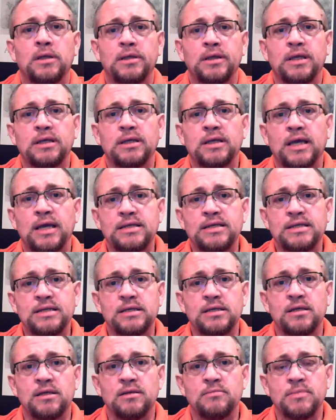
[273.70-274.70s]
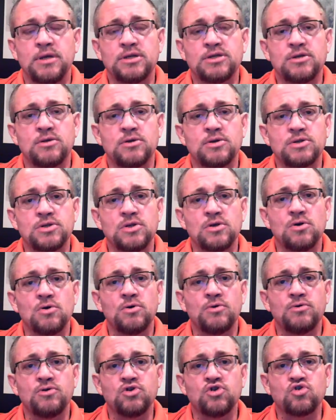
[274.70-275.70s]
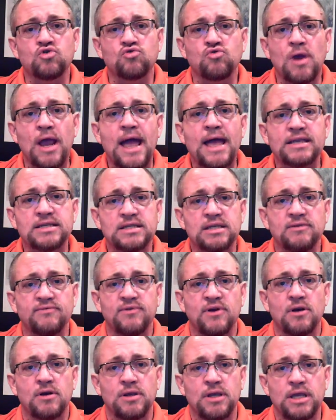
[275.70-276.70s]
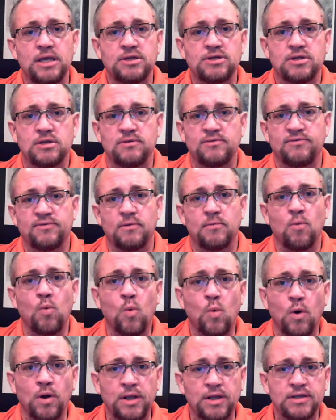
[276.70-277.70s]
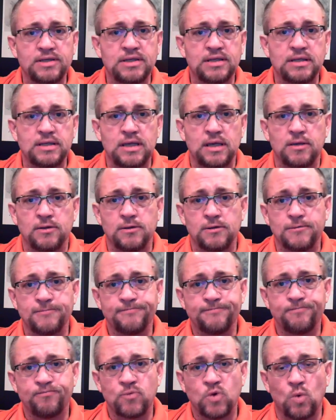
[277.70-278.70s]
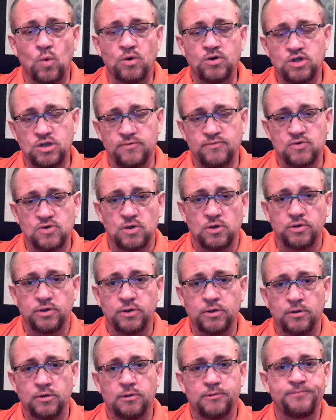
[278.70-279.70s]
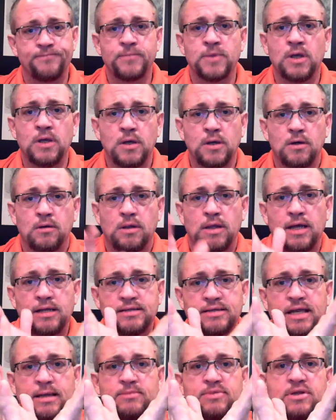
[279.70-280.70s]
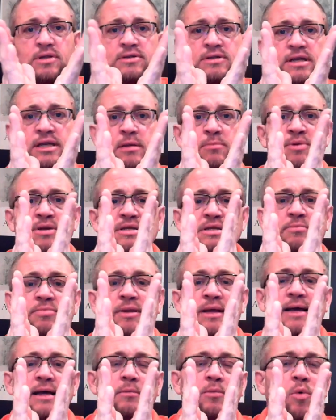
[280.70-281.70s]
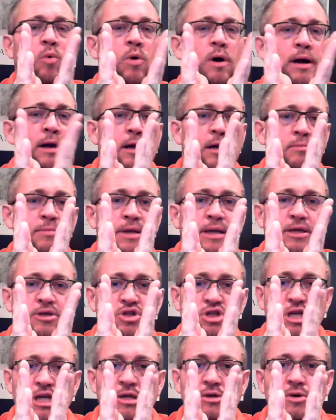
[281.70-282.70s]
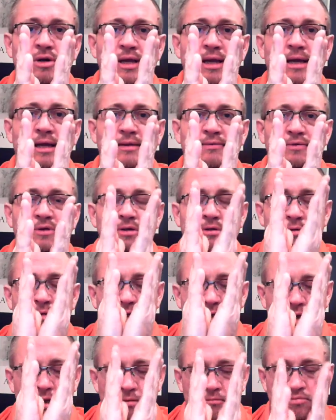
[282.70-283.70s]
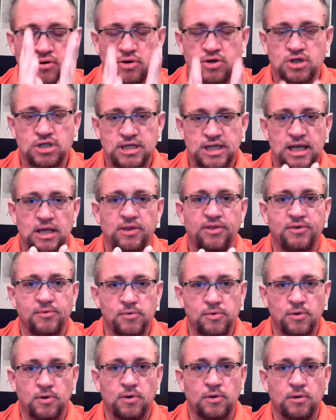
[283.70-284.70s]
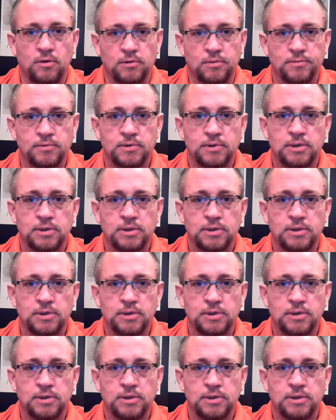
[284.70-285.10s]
get an idea, make sure there's no drastic variation from one end to the other. Once you've drilled the hole, a lot of times they'll take a piece of pliable wire, make a J-hook out of it, push it down through the hole.